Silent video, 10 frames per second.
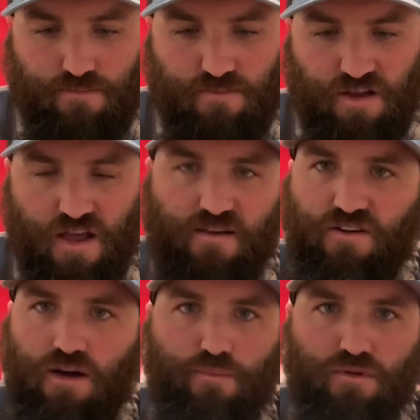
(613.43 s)
and you have
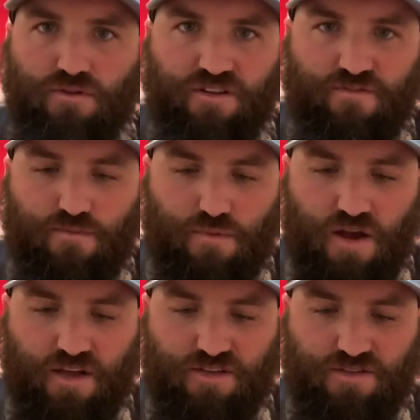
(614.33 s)
a couple of different
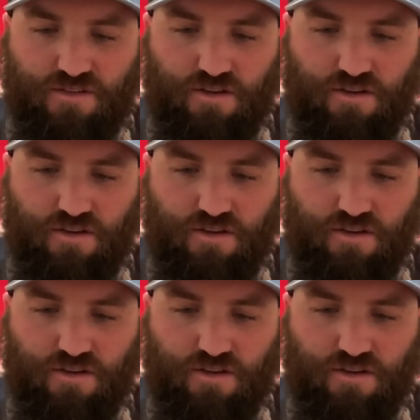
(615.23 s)
breaks,